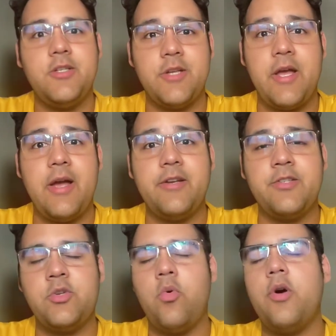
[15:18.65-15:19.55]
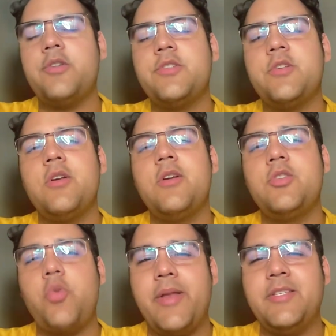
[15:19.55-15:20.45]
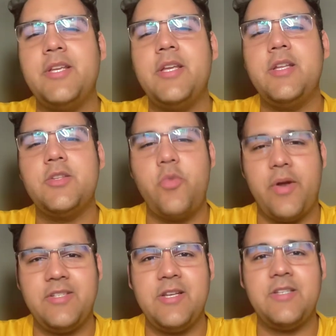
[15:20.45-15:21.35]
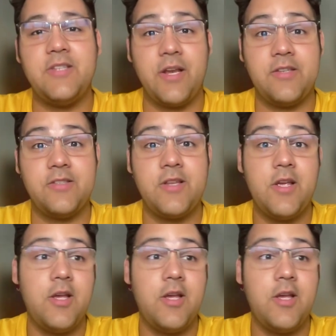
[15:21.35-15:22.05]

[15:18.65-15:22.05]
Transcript: to guide us towards 2026.